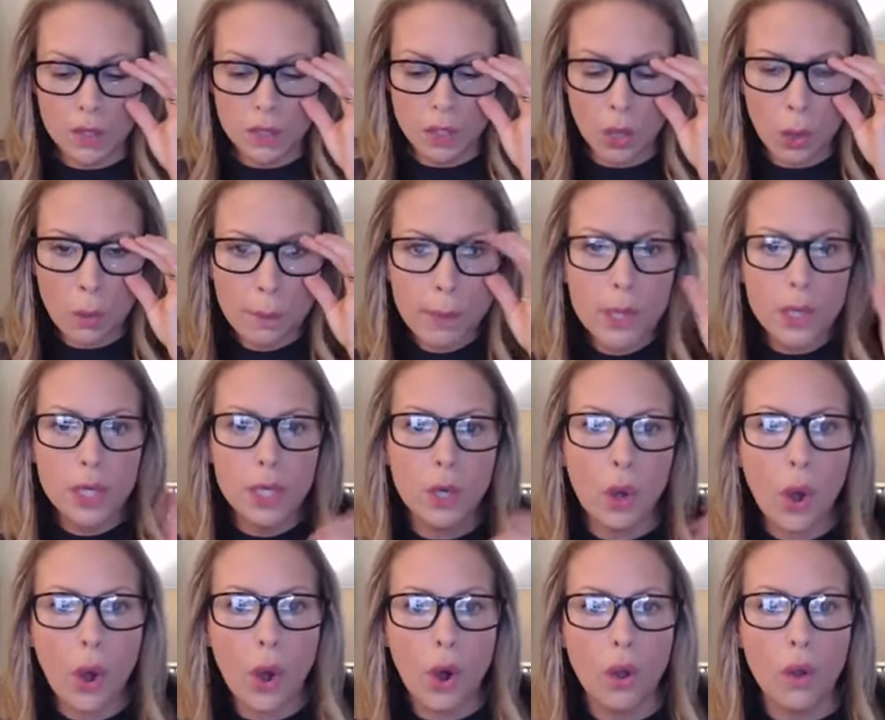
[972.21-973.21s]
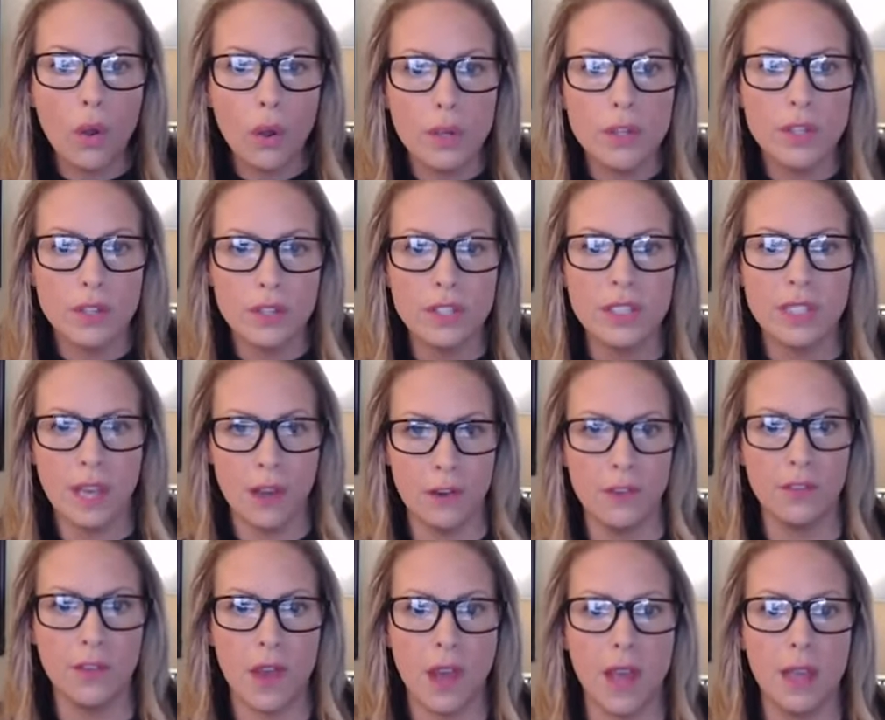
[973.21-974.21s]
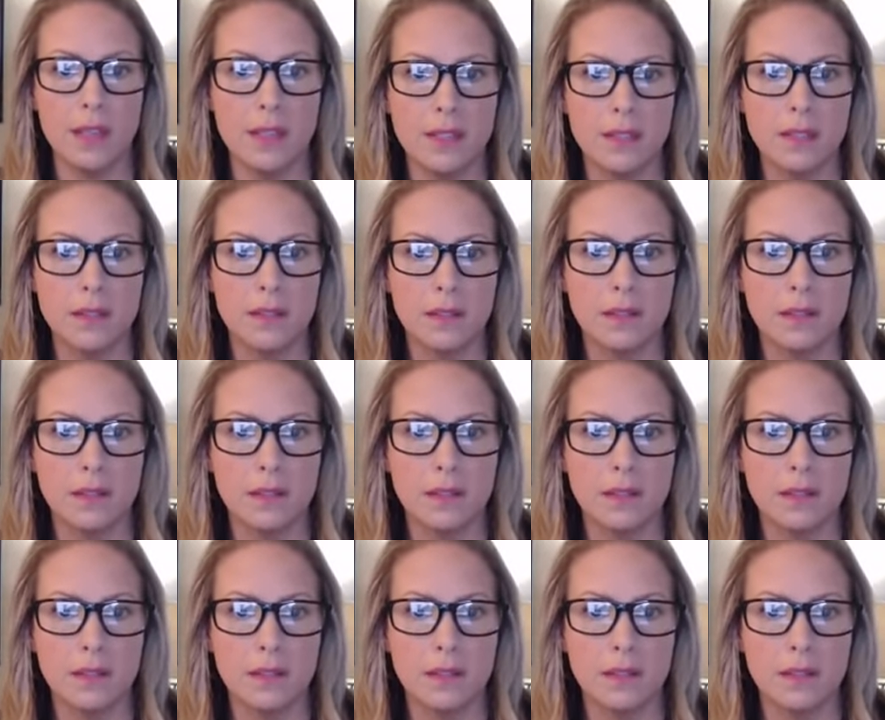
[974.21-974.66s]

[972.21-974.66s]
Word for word: Don't put it all on yourself, guys.